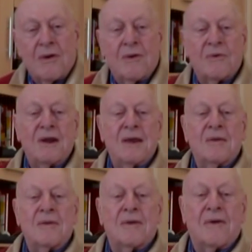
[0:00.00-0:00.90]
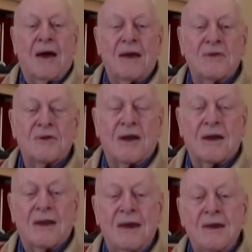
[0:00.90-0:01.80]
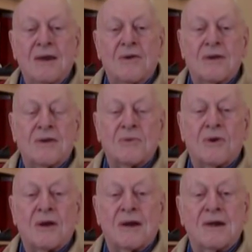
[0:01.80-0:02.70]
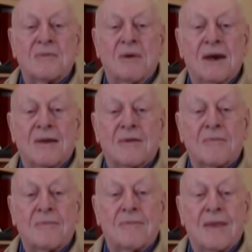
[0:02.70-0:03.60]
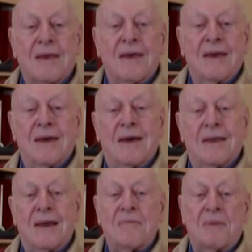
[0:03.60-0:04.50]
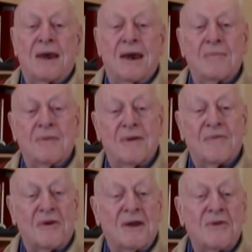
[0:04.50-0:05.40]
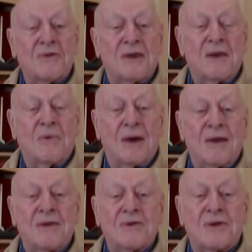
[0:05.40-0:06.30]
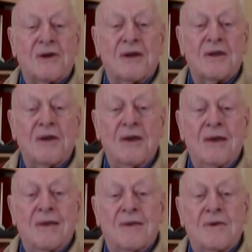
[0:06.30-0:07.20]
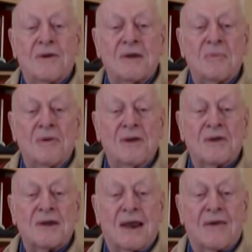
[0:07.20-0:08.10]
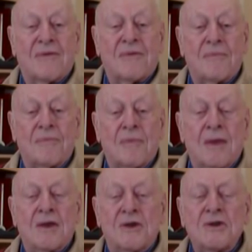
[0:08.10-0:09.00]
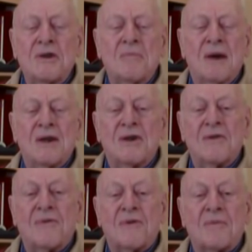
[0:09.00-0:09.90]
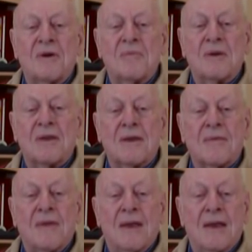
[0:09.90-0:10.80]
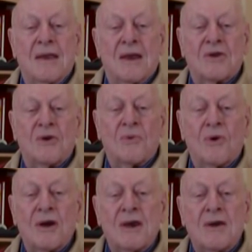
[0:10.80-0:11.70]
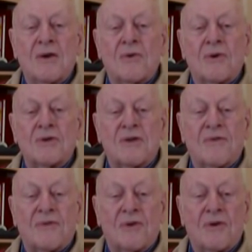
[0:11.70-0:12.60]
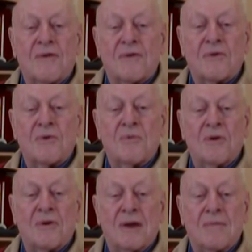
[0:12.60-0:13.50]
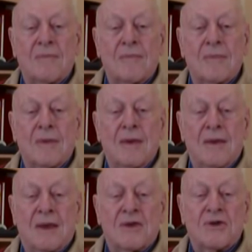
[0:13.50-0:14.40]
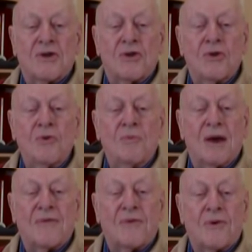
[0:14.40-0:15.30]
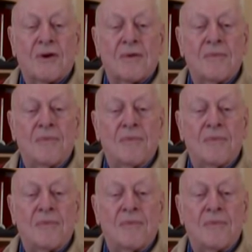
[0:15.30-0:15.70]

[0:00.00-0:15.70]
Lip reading: reading Einstein. He did all his work in his mind. And that became a very interesting way to start to experience life. Just imagine for a moment that you're walking across the floor of the room you're in, that there's a 2x4